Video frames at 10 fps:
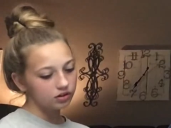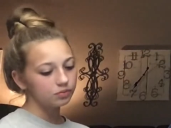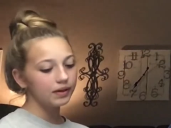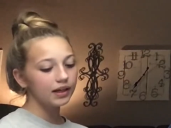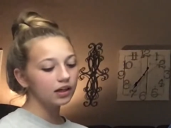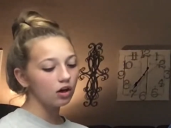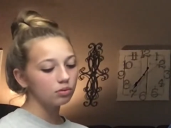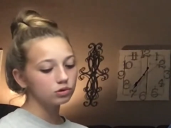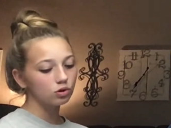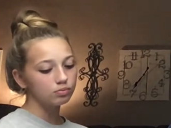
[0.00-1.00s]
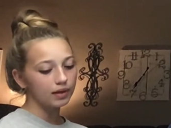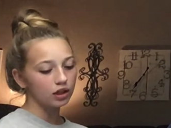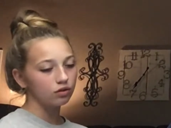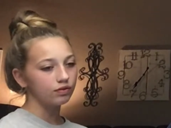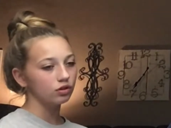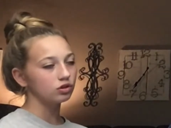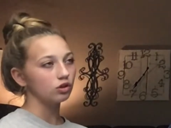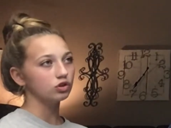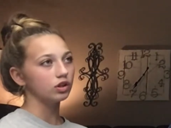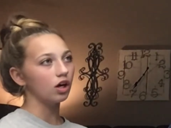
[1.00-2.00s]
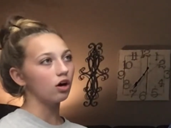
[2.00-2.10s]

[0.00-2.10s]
Does being homeschooled make you feel socially